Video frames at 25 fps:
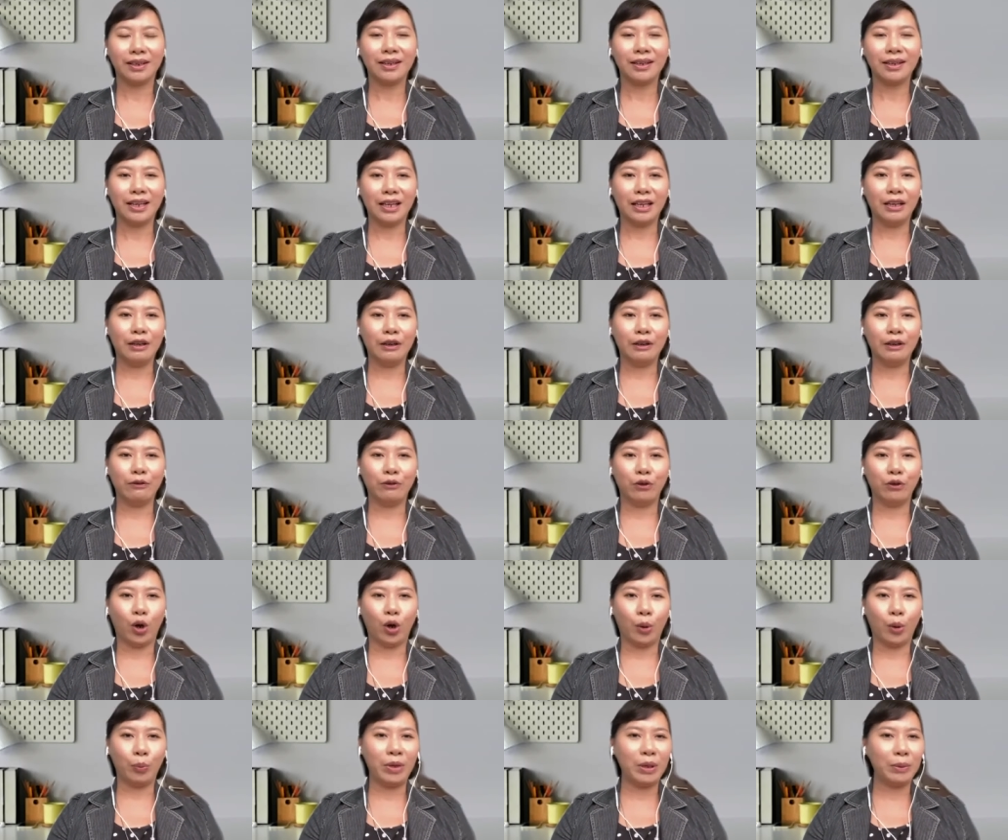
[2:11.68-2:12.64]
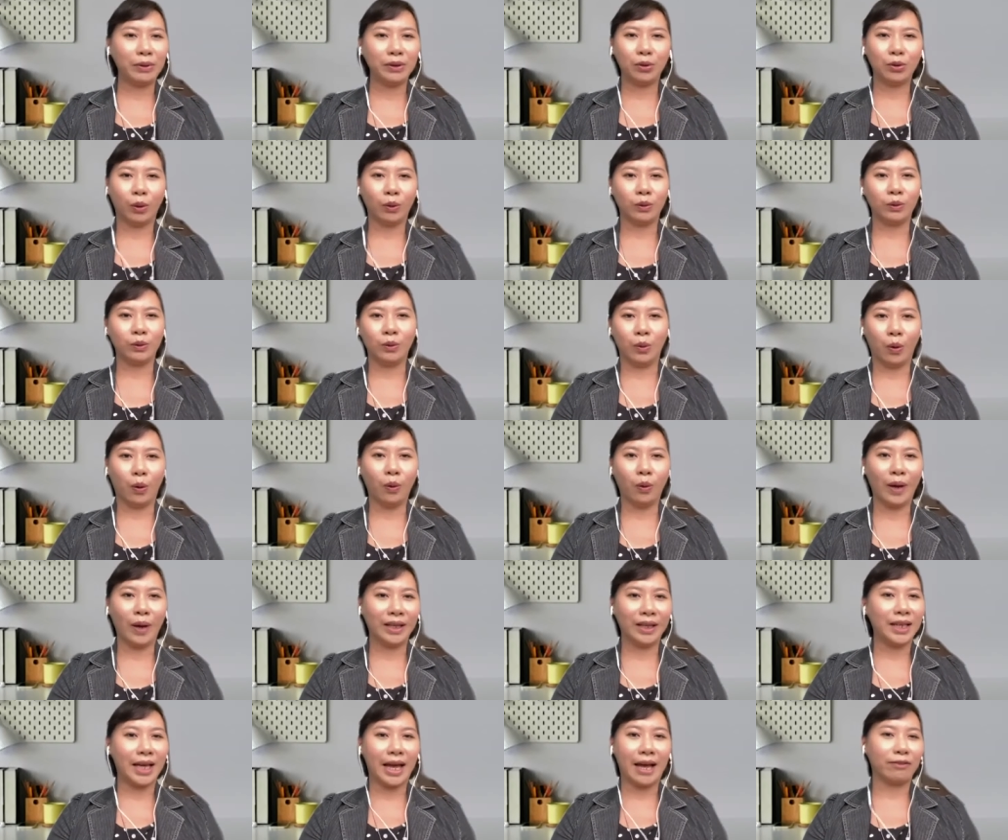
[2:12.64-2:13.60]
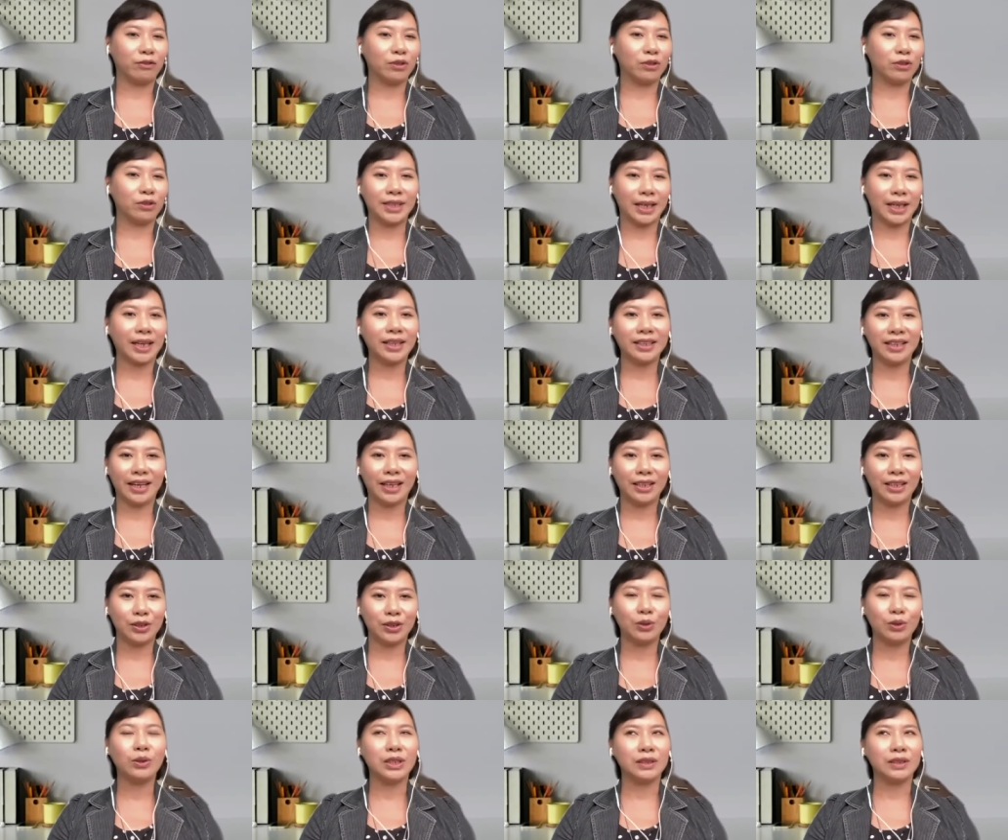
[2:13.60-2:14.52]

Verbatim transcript: If your people don't know and they have to second guess you,